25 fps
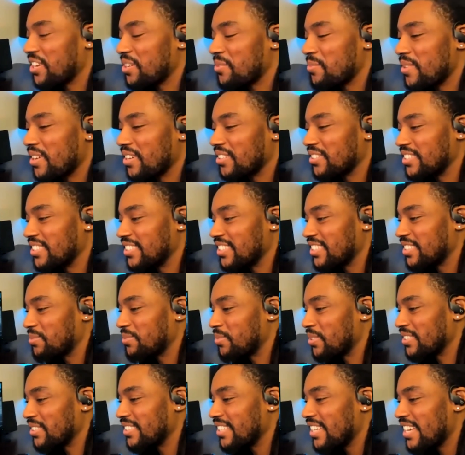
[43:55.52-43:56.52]
about this,
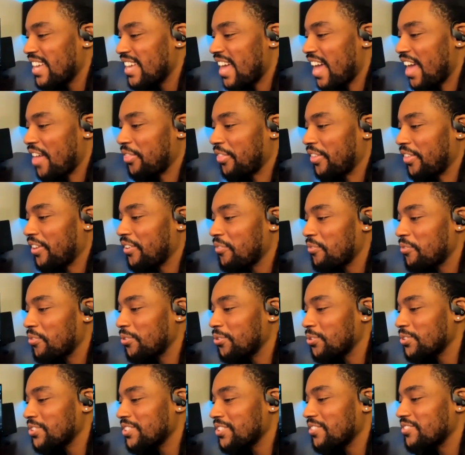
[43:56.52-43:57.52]
but I think
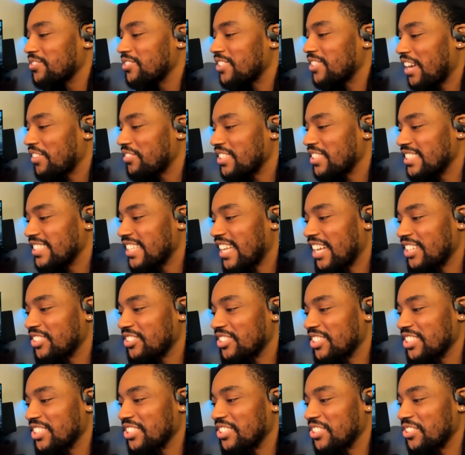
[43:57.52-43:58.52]
full self-driving is
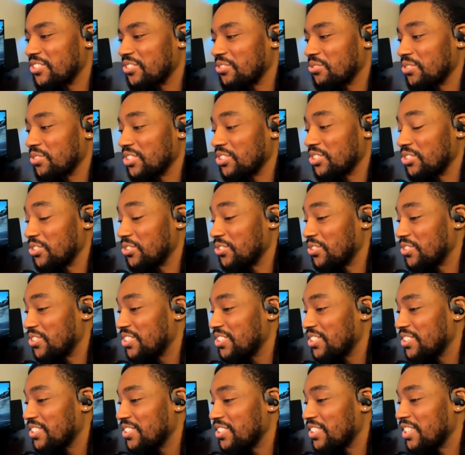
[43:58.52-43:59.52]
actually gonna
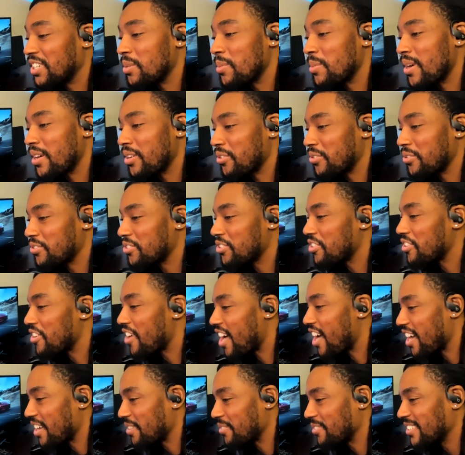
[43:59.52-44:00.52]
reduce the amount of
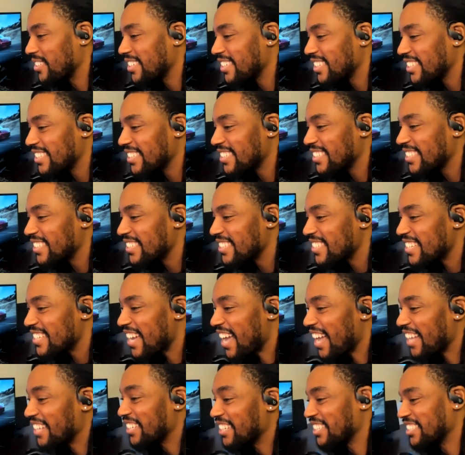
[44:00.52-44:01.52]
crime.
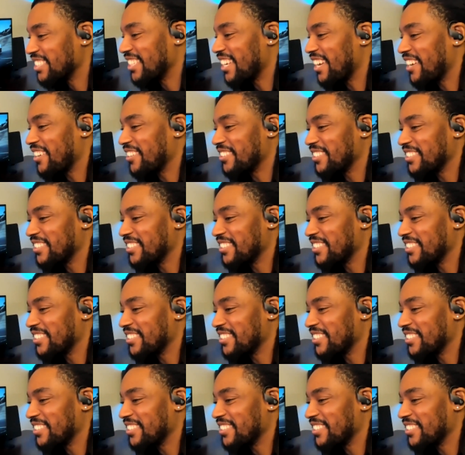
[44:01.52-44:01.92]
And here's how.